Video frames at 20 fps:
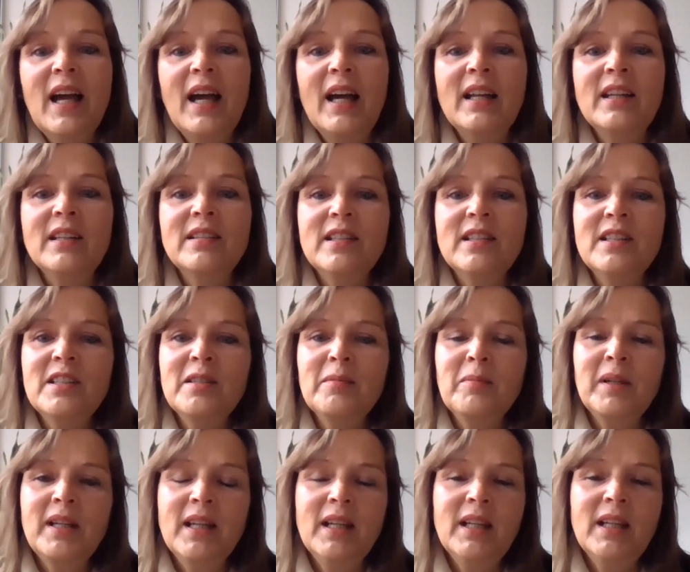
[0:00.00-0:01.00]
And since the
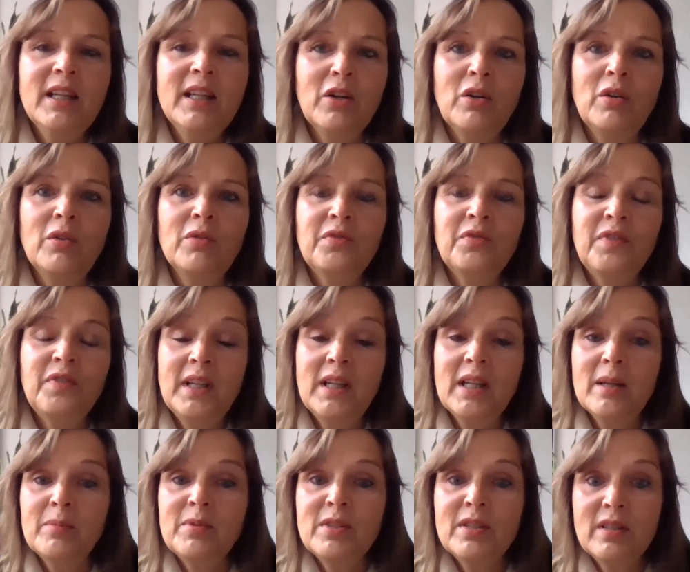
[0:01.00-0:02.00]
beginning of
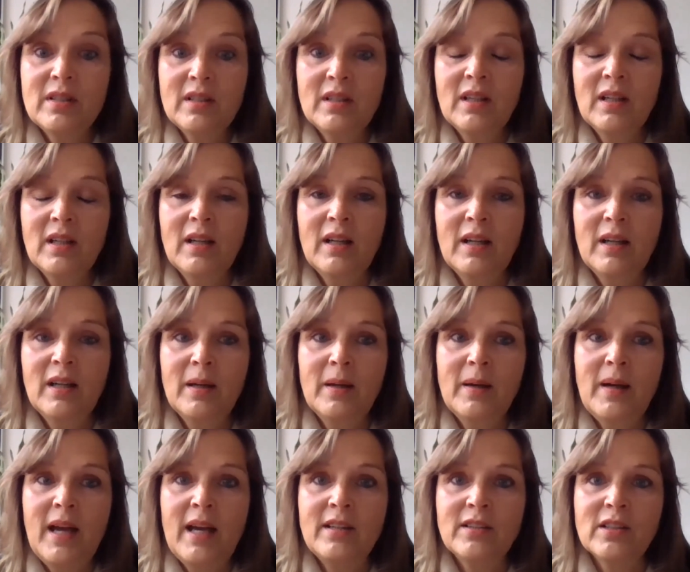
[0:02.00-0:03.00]
Philips
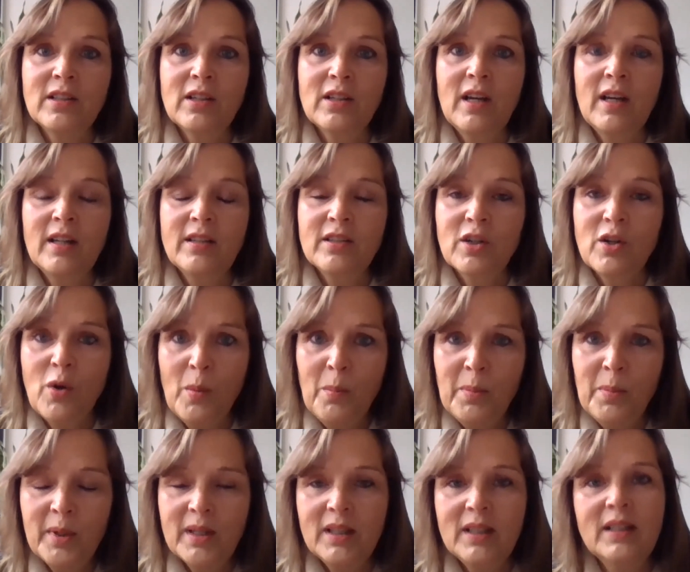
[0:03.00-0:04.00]
as a
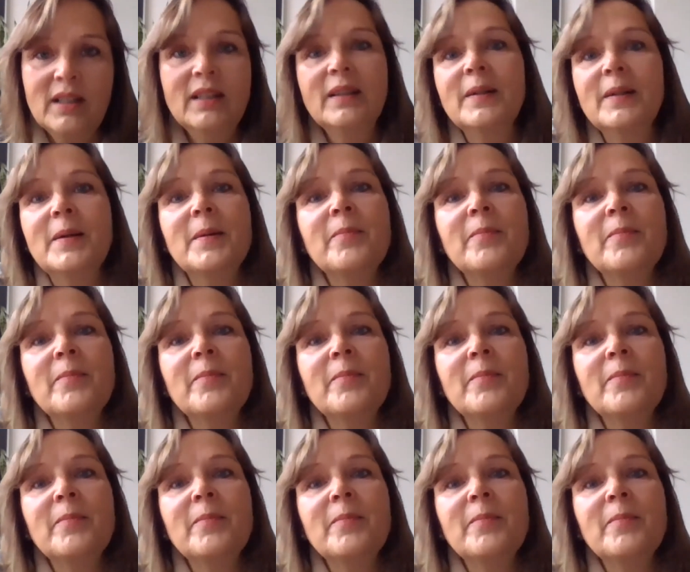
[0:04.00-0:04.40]
company,